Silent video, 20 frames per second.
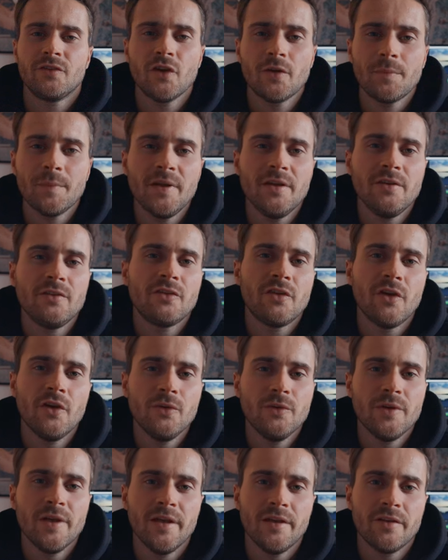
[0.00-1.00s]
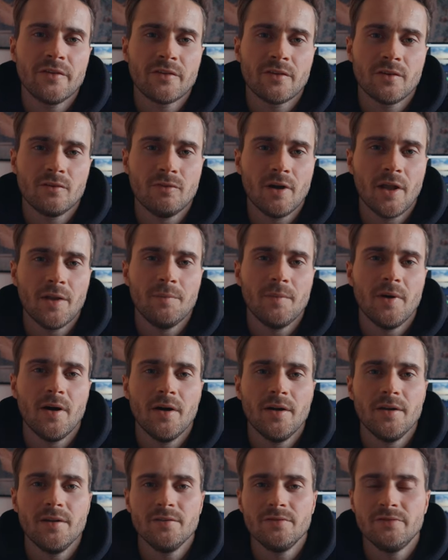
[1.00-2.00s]
took me 2 years to run
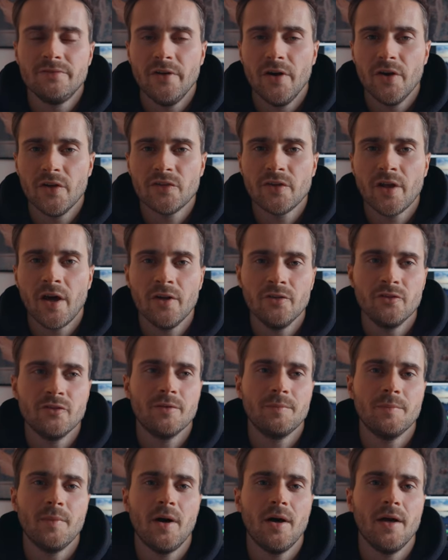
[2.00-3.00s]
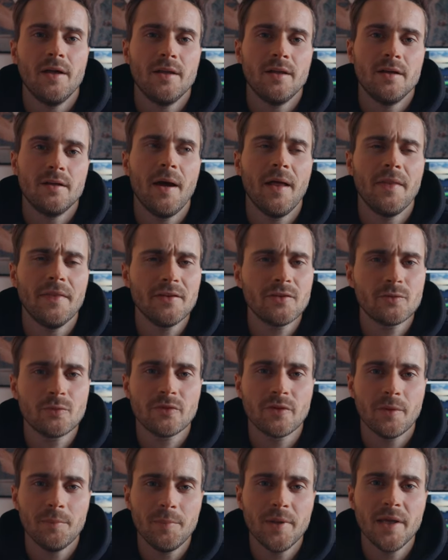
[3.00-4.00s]
my first 100 miler, and this
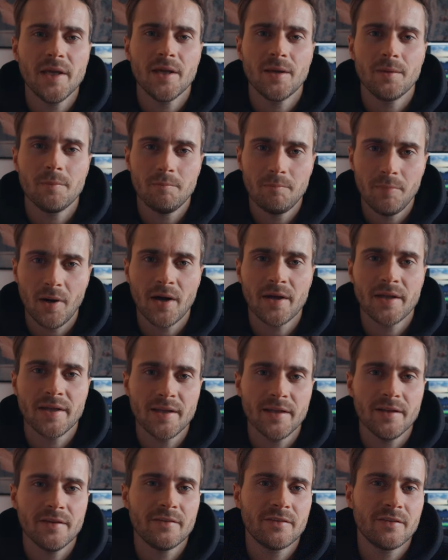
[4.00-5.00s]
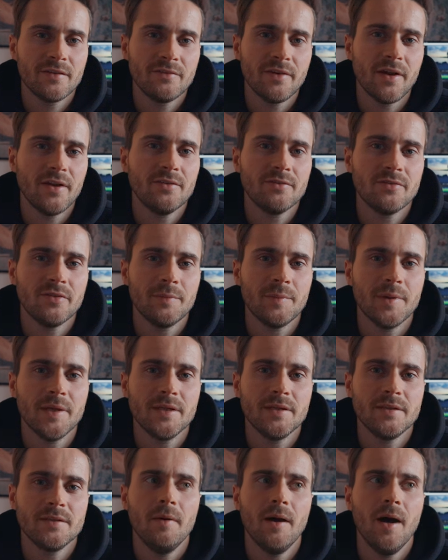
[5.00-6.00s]
was a big bucket list event for
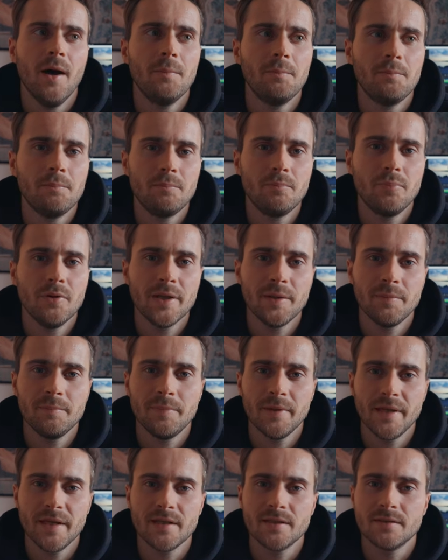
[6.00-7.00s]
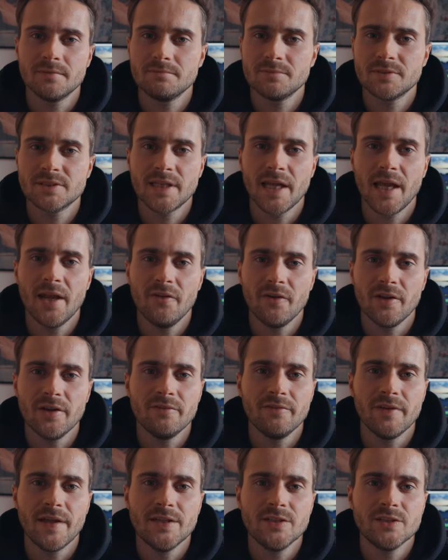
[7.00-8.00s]
me, a pretty big, scary
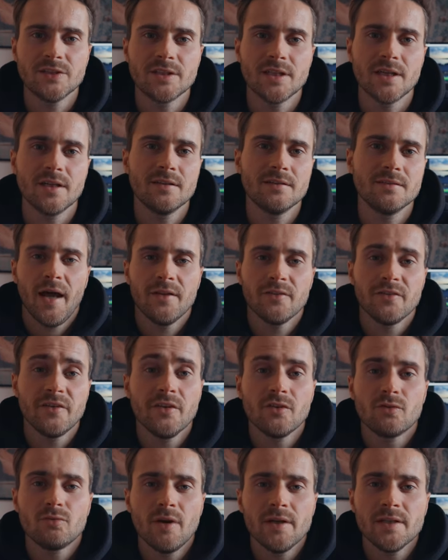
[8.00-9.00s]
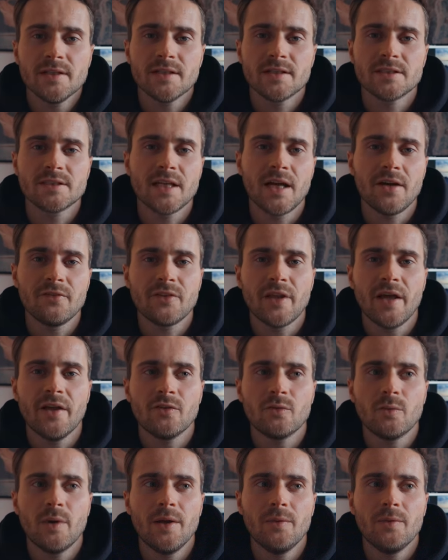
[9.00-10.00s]
adventure. And since running the South
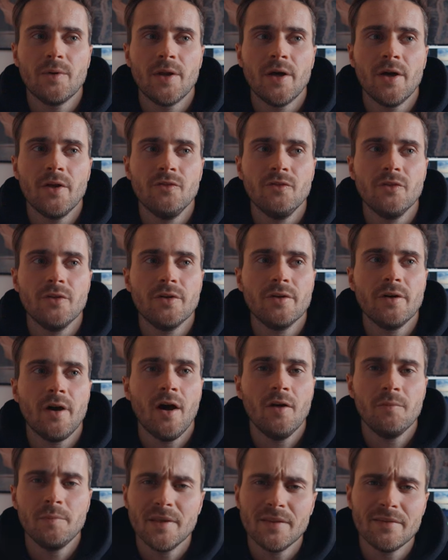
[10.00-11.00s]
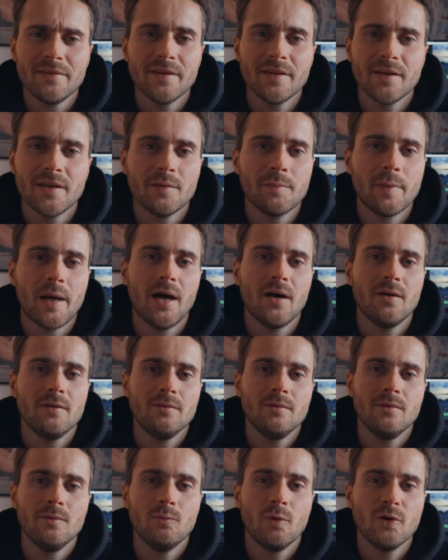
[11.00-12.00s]
Downs Way 100, I've been thinking about
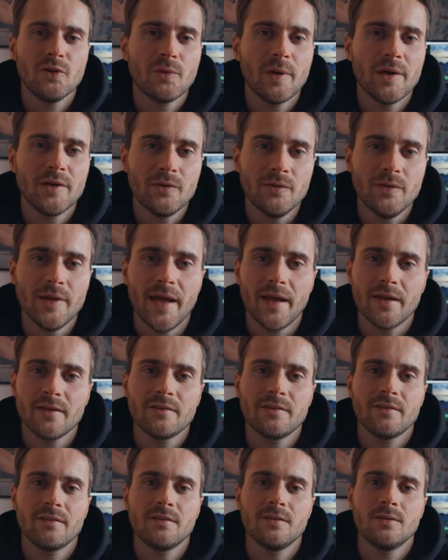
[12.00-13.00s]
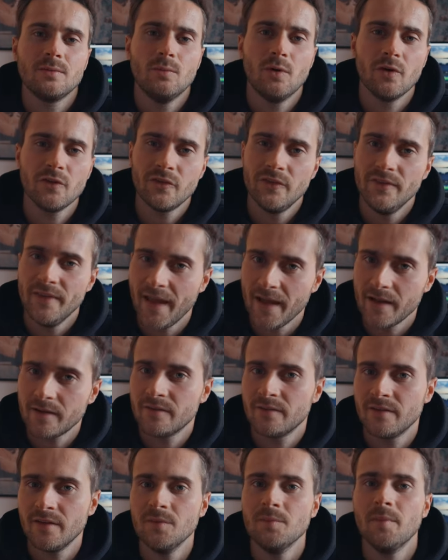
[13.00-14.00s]
what do I do next? What's
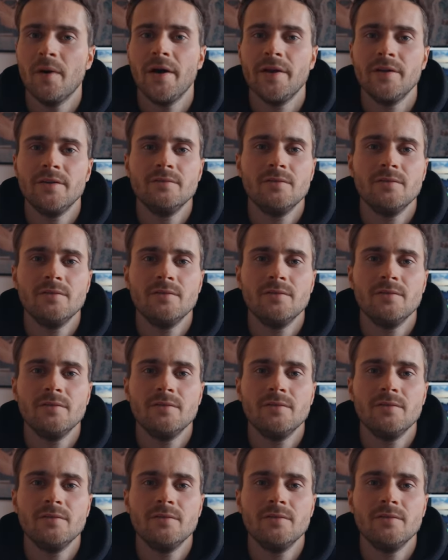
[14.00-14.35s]
next in my